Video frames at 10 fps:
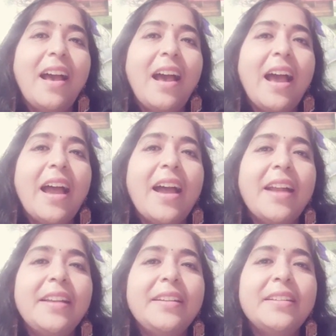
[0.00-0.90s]

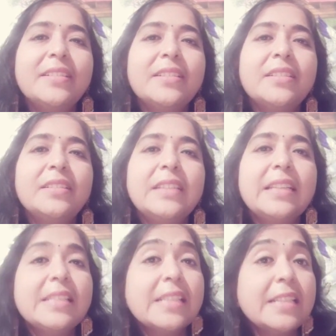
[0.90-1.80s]
And the
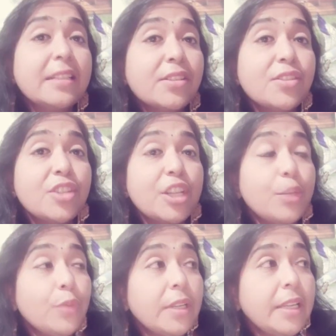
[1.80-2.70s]
listener is
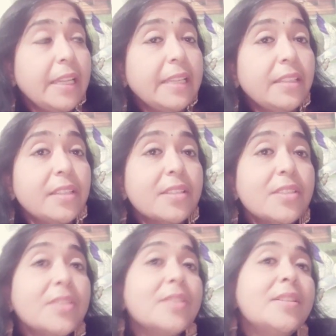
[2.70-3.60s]
genuinely
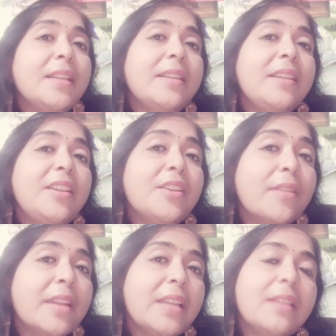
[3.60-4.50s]
interested in
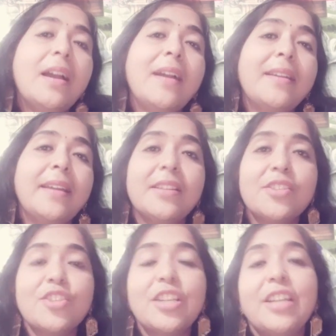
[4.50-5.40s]
hearing and
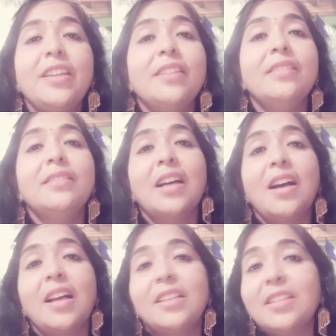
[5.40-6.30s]
understanding the
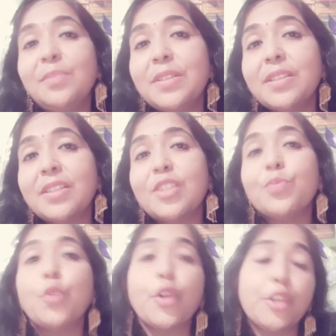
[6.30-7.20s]
other person's
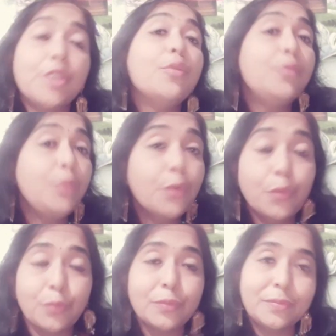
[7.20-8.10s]
point of view.
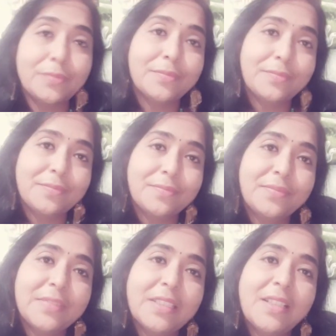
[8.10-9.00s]

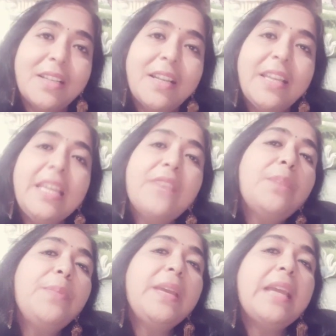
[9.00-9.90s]
He
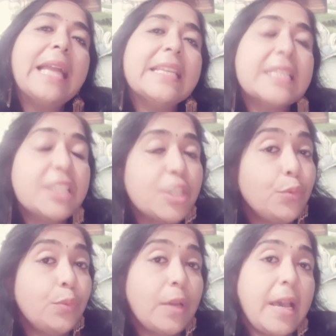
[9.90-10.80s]
will be
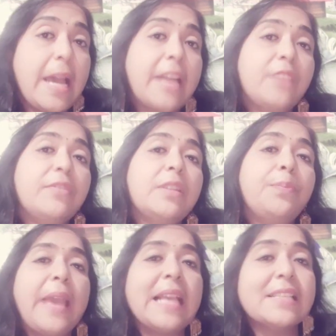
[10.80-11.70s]
attentive and will
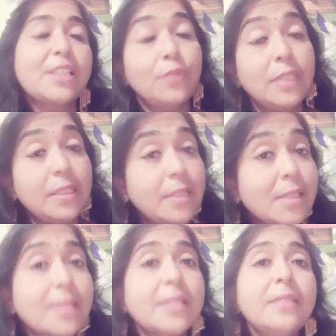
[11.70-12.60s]
passively
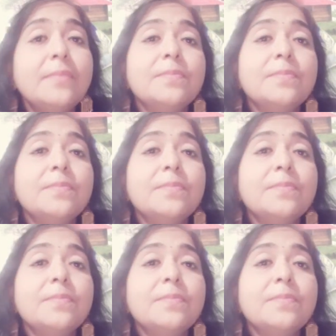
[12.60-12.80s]
listen.